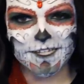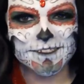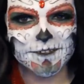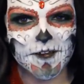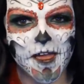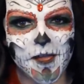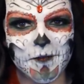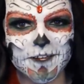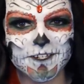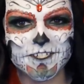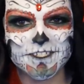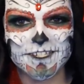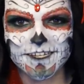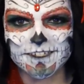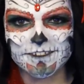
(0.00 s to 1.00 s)
I don't know.
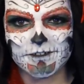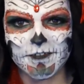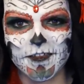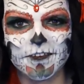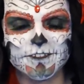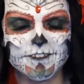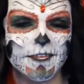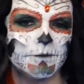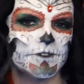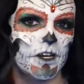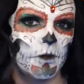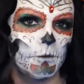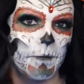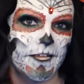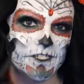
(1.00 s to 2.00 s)
It just it, it seems
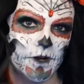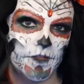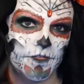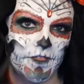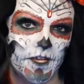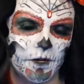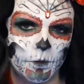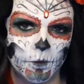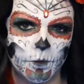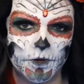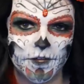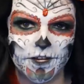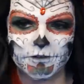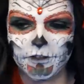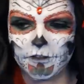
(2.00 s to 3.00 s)
to look better. I think
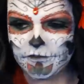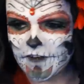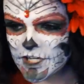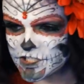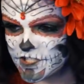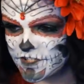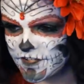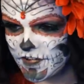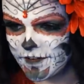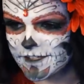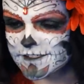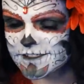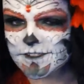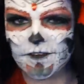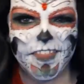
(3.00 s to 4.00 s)
with and a reflection in the
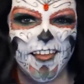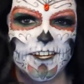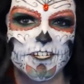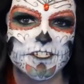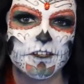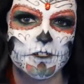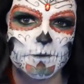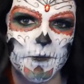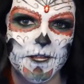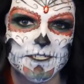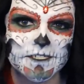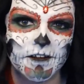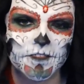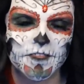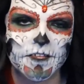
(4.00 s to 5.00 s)
eyes and stuff like that. It just looks
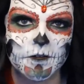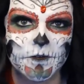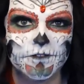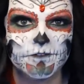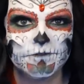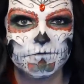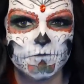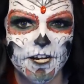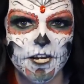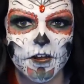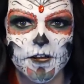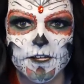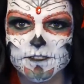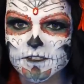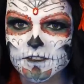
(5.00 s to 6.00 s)
better. I think we've
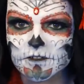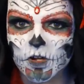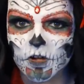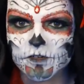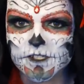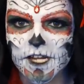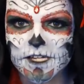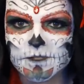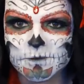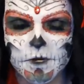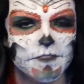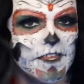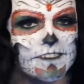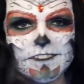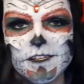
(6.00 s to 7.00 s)
realised than contacts,
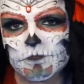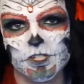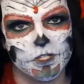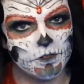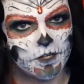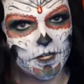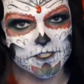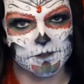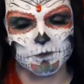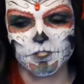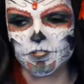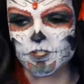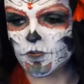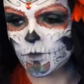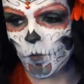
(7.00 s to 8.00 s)
but that's up to you guys. I
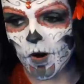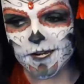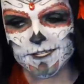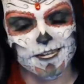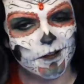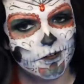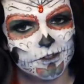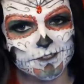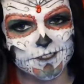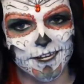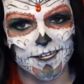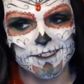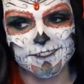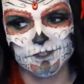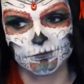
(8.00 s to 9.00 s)
mean, you could use white out
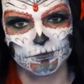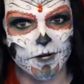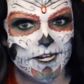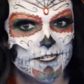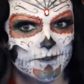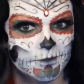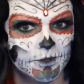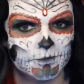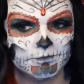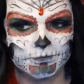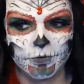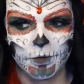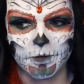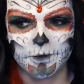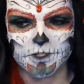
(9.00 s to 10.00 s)
contact lenses. Red would
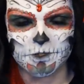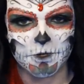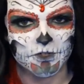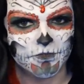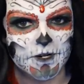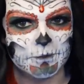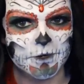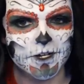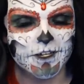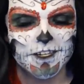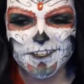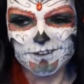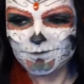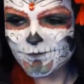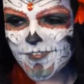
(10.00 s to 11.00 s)
probably be too much red,
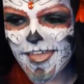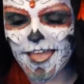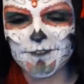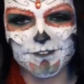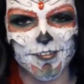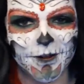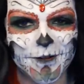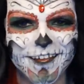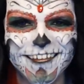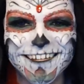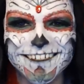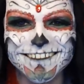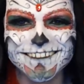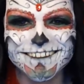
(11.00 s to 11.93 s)
but yeah, so...